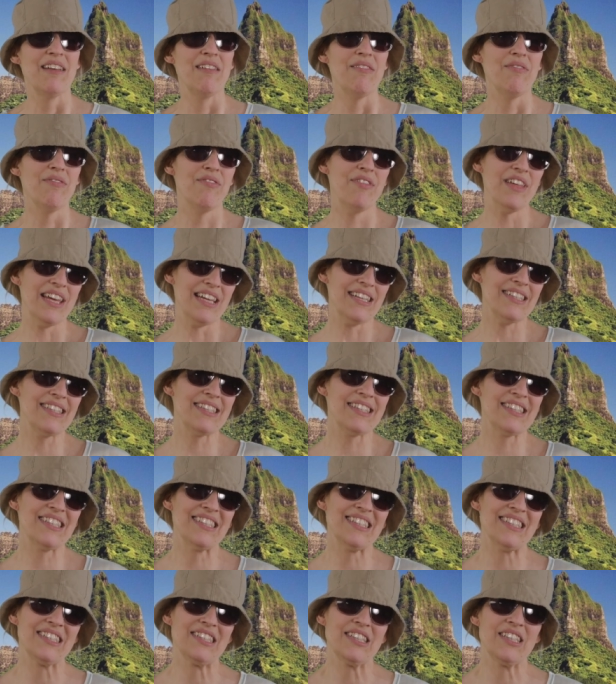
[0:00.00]

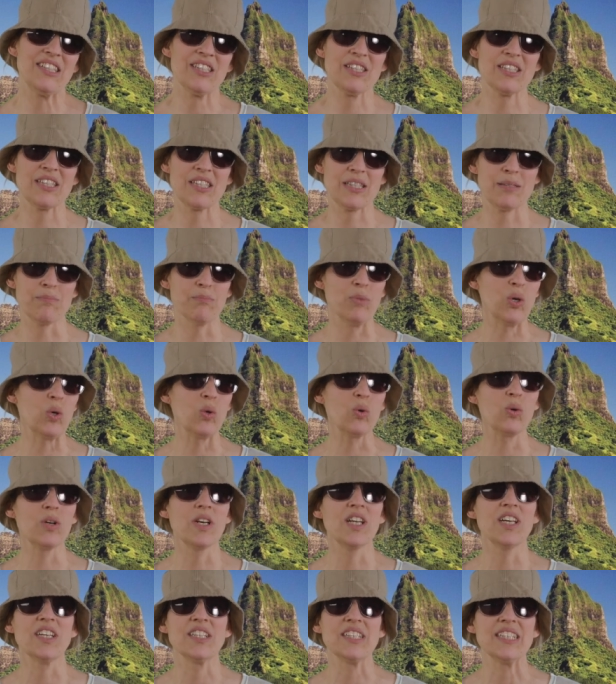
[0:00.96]
This is the
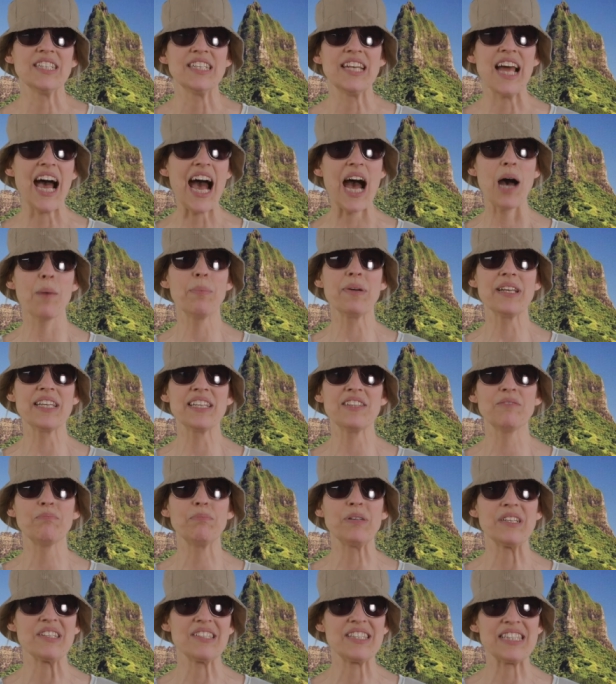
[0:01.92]
small
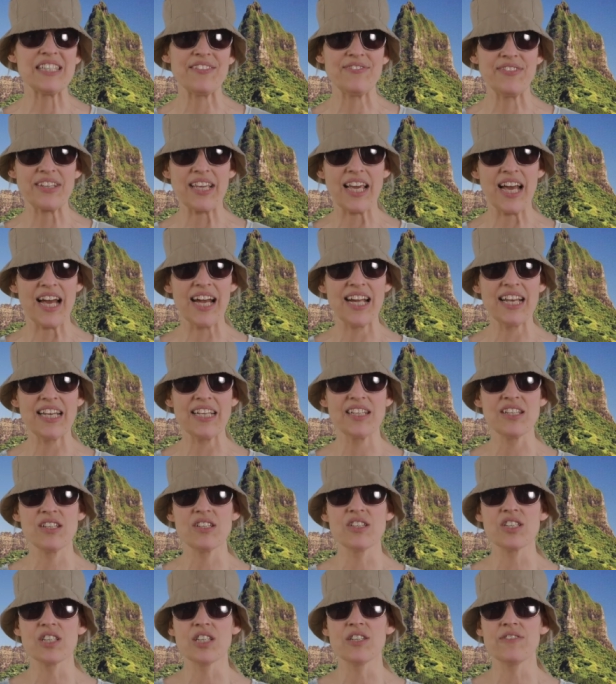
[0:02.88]
uninhabited Pacific
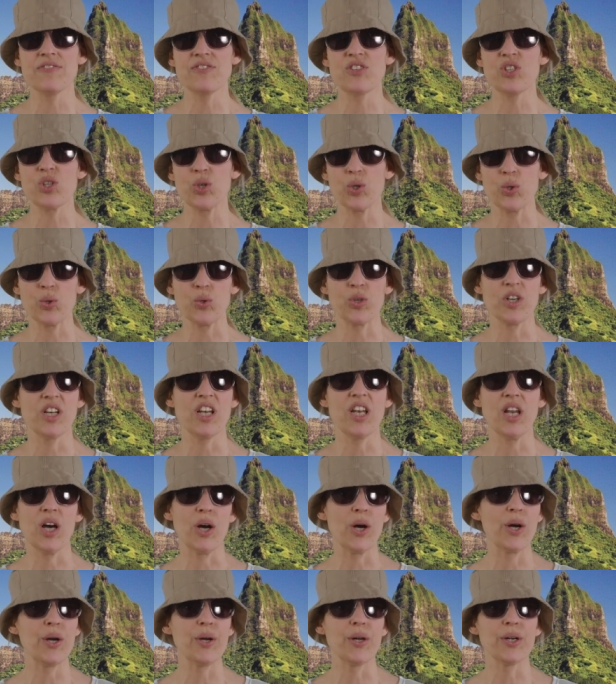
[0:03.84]
island of Tora
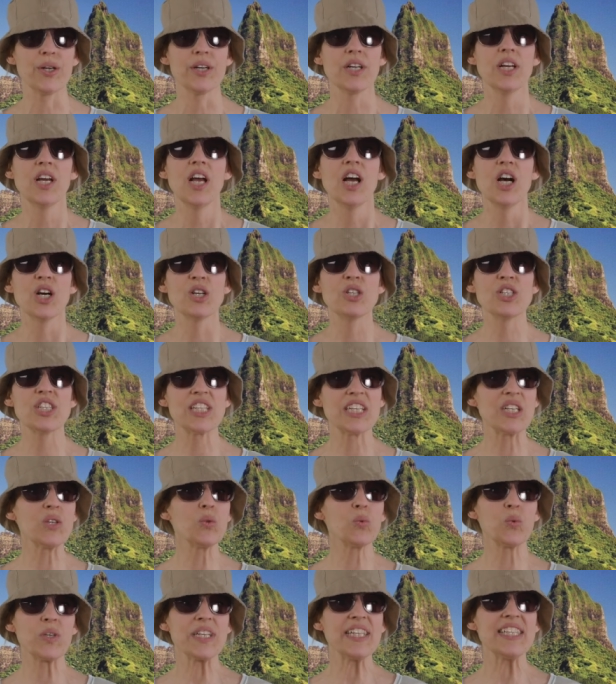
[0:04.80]
Laua,
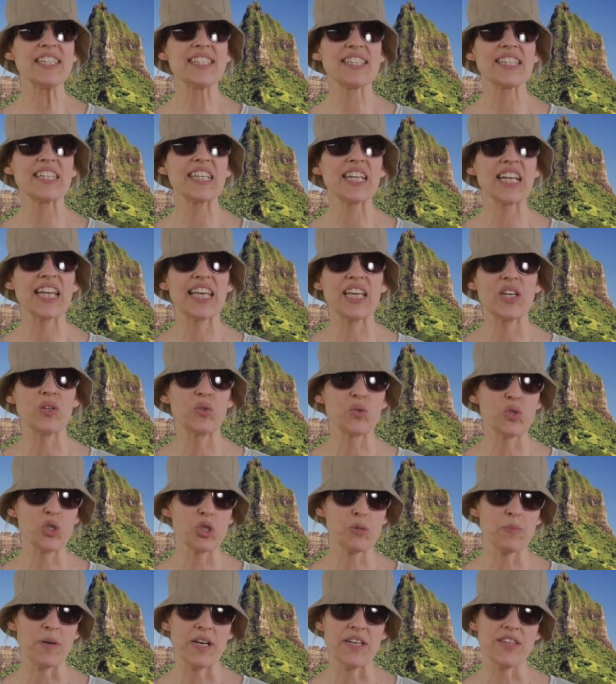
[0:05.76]
until recently
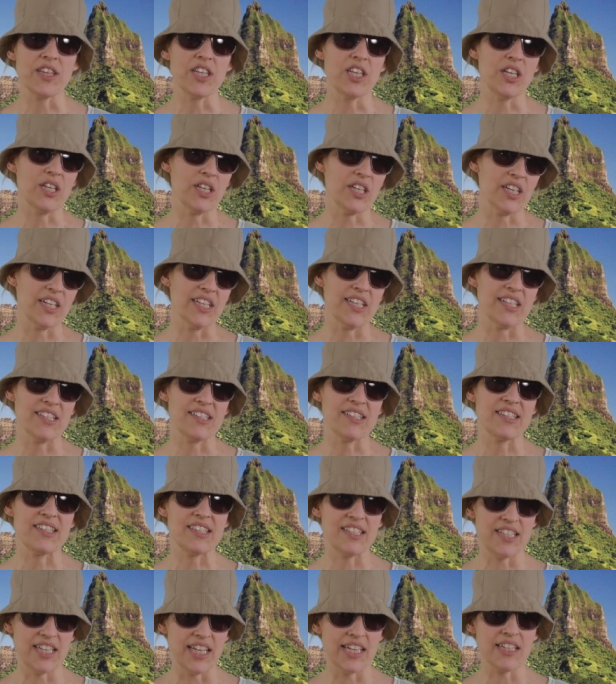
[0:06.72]
owned by the United
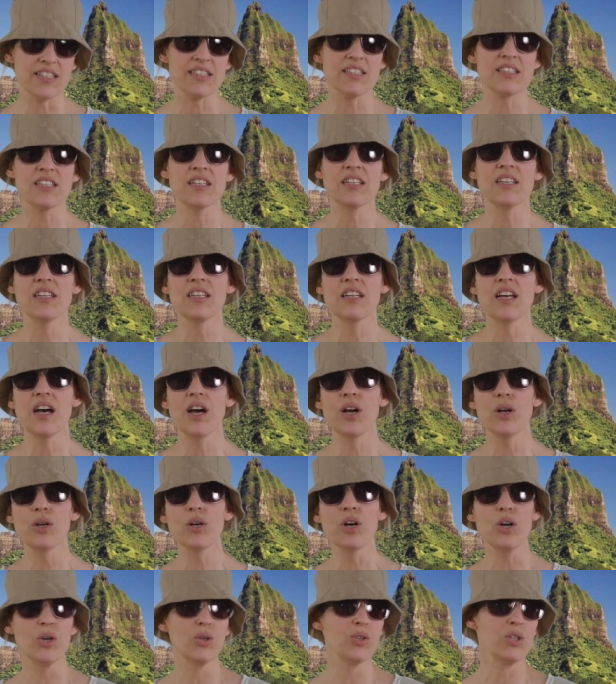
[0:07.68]
States and
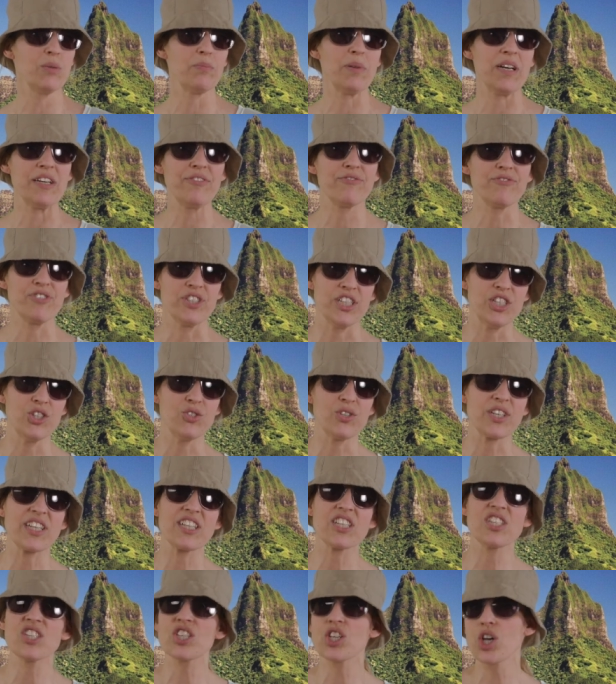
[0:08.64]
now owned by
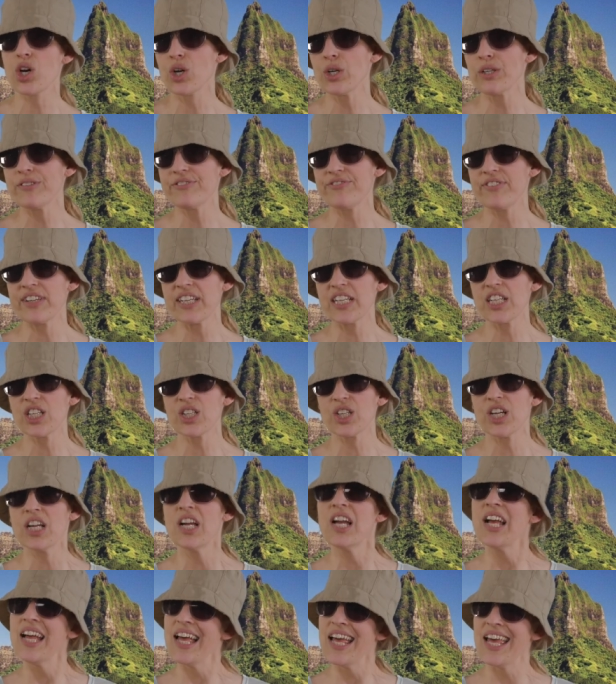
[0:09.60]
Frederick Scarfinger,
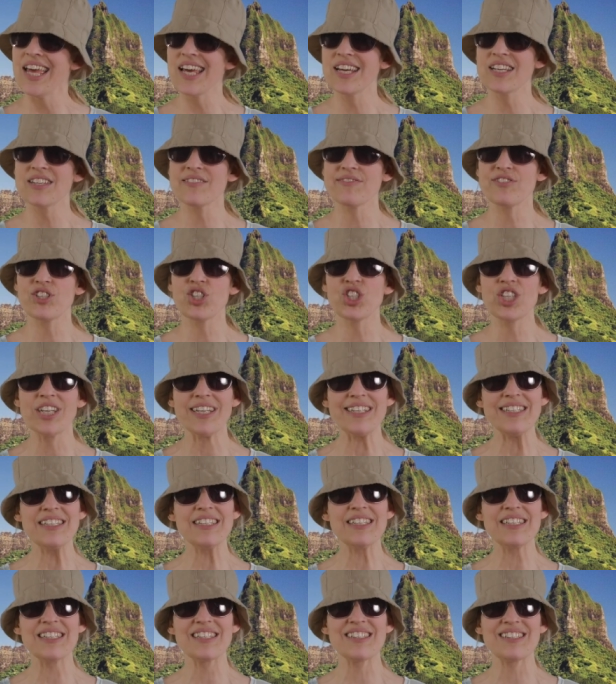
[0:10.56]
head of
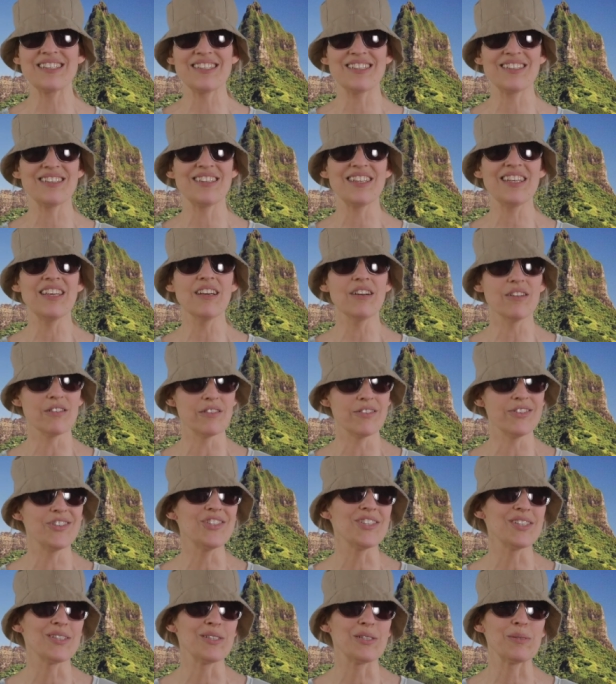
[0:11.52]
shadiness at the
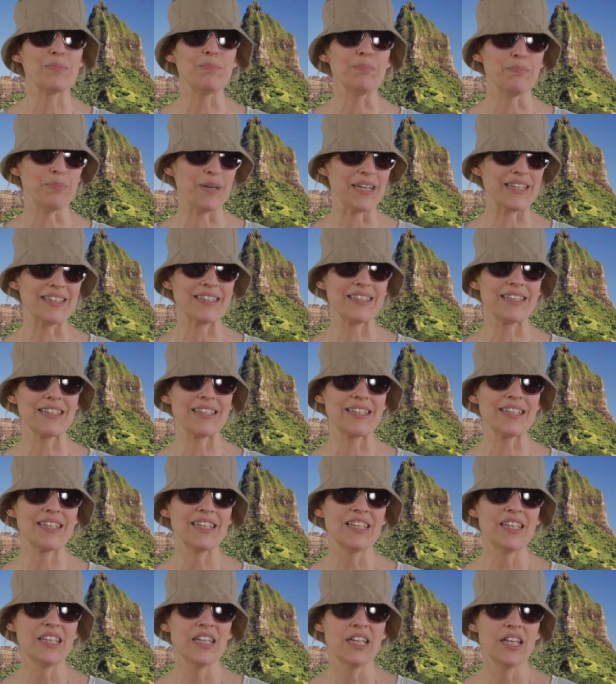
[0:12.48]
Argent
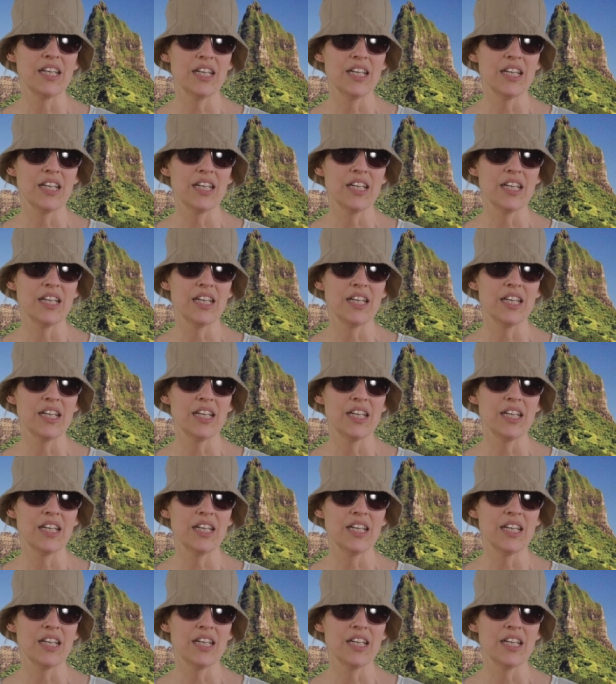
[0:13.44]
Bank.